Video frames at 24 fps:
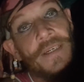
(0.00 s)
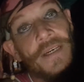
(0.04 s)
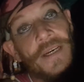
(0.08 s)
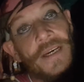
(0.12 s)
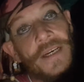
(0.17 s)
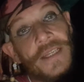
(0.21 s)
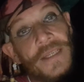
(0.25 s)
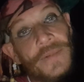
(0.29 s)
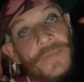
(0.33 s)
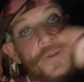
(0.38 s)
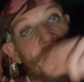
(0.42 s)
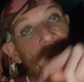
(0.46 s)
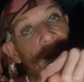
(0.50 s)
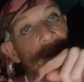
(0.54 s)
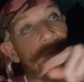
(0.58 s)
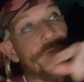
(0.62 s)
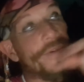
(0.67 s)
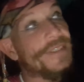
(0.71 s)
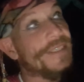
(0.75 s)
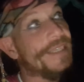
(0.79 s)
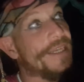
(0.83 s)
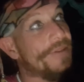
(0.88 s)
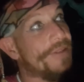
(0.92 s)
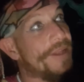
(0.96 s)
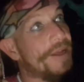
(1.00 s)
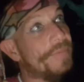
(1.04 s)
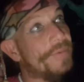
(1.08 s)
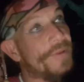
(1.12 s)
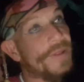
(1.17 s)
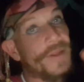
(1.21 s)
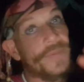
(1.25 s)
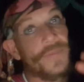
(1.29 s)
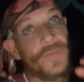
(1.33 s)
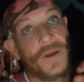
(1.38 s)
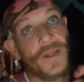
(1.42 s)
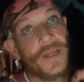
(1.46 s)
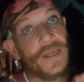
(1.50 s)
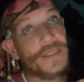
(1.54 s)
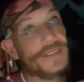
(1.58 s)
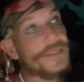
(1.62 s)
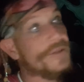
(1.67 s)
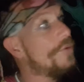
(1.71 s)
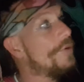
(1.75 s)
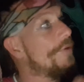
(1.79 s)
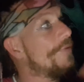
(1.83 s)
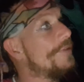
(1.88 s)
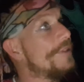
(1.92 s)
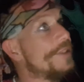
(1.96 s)
And then with that one down, that one then went, and it's
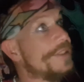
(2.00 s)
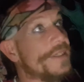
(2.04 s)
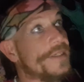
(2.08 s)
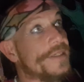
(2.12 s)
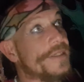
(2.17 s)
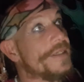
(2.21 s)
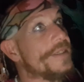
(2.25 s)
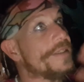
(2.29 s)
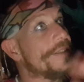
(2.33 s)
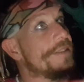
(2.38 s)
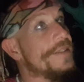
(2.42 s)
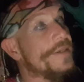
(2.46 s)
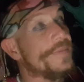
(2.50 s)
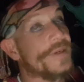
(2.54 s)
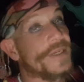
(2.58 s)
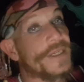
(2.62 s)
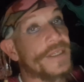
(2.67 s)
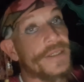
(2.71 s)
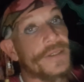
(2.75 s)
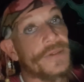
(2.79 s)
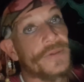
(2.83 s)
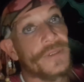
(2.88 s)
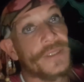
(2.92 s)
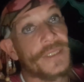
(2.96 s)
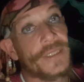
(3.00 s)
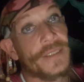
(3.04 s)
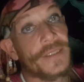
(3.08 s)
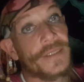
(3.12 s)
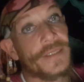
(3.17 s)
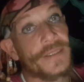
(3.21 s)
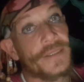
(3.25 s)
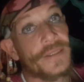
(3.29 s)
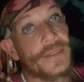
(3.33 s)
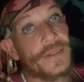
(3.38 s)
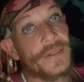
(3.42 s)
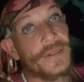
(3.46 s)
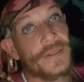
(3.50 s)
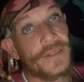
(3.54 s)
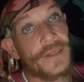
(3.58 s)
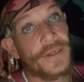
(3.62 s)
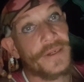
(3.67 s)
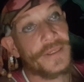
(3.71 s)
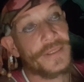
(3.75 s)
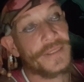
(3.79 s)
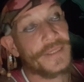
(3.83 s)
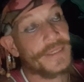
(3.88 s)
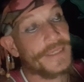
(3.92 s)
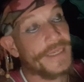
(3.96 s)
all of a sudden it started making noises. And
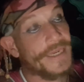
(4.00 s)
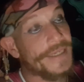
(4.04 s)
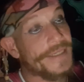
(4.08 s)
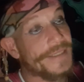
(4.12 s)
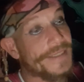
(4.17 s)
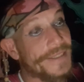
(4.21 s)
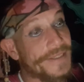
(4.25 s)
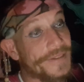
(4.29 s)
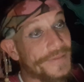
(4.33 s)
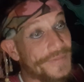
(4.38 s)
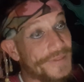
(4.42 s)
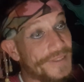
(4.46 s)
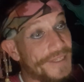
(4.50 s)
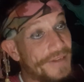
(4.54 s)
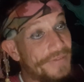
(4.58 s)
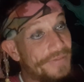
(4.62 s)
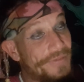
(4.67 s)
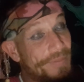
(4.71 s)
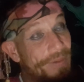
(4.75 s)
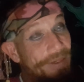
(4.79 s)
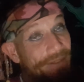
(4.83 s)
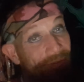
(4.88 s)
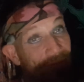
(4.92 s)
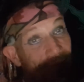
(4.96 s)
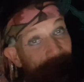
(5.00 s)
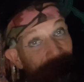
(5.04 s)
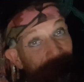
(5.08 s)
like occasionally I'd be there for about